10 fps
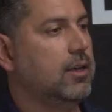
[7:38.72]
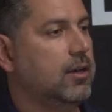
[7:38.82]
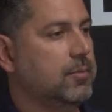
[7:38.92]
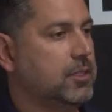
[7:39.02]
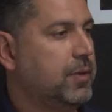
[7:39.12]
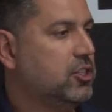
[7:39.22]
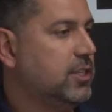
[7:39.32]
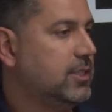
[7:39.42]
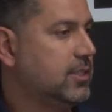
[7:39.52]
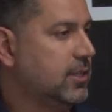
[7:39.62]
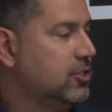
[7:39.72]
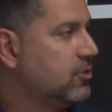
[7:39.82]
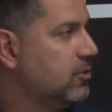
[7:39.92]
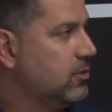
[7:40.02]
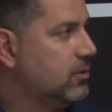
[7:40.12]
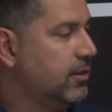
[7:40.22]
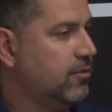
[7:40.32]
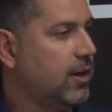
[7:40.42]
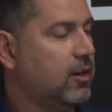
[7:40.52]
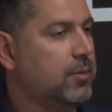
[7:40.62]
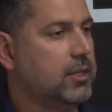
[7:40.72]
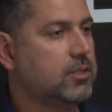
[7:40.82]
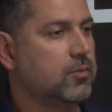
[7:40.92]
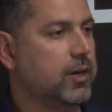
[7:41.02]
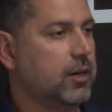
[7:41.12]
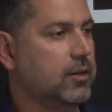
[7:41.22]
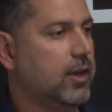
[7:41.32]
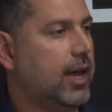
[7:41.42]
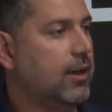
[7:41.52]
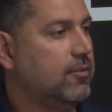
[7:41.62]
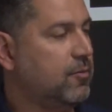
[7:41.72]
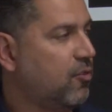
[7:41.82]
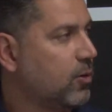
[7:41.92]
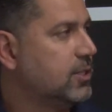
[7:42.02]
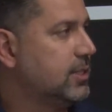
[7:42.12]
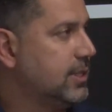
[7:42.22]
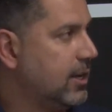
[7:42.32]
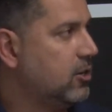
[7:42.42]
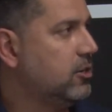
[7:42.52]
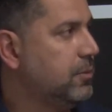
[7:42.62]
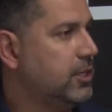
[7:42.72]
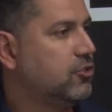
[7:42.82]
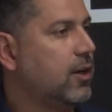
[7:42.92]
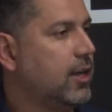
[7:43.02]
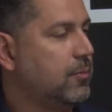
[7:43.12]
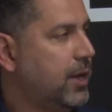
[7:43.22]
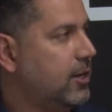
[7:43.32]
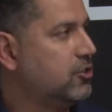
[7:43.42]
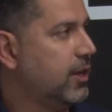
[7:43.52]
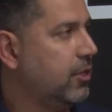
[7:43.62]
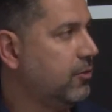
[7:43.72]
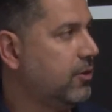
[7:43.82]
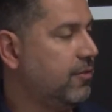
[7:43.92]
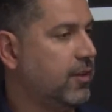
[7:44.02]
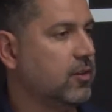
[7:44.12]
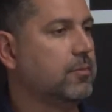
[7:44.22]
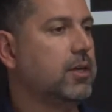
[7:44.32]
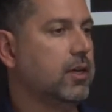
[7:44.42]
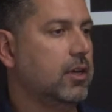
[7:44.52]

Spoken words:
especially in cylindrical environments where you have forces that could be trying to penetrate through the film.